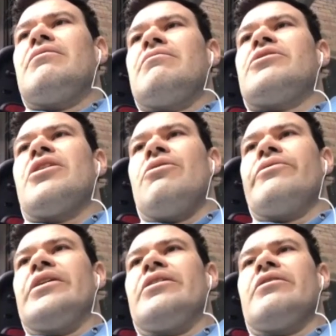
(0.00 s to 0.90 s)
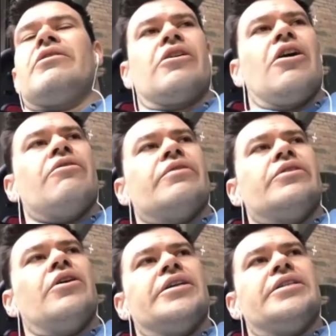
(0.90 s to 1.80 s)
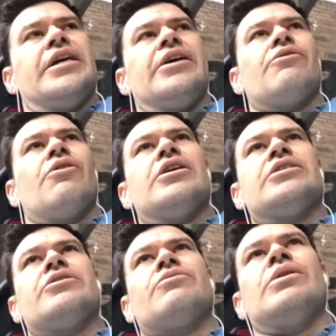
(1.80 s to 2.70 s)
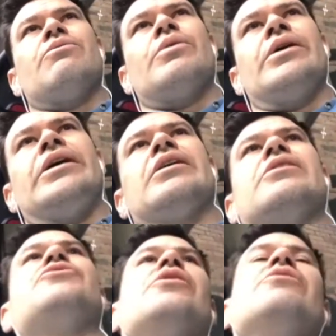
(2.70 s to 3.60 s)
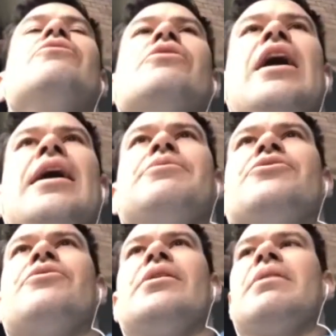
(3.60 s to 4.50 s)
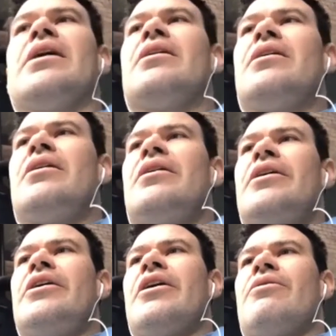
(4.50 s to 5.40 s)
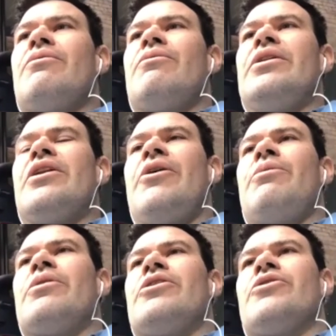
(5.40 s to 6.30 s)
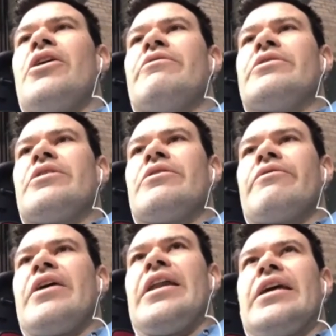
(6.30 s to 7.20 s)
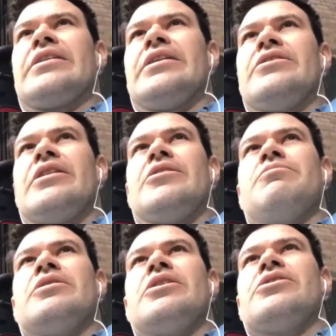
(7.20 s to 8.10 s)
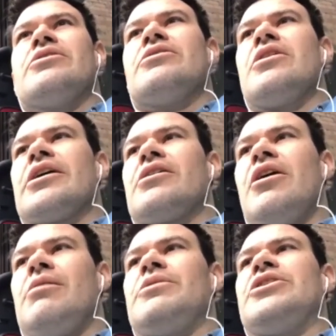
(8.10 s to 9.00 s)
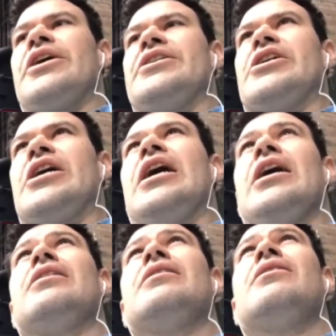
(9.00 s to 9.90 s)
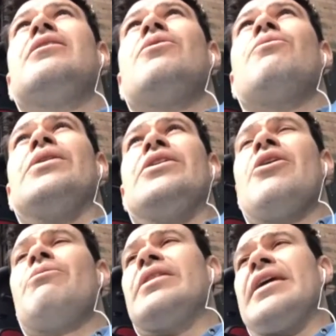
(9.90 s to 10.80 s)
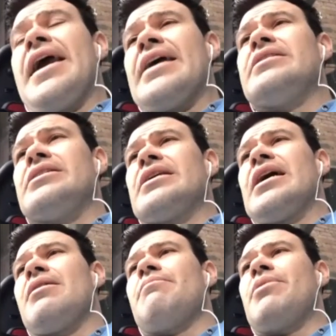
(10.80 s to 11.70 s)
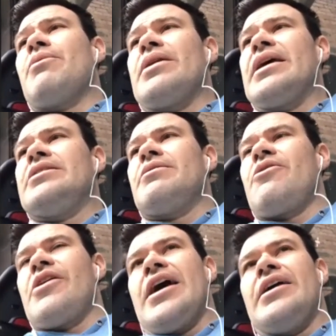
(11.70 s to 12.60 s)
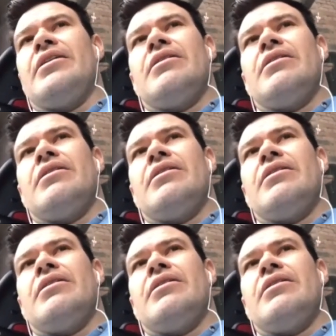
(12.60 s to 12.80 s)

solving the COVID-19 crisis, we are trying to look upstream at, we know what the drivers are getting us into these positions like climate change are. We know what the answers are, but we need to create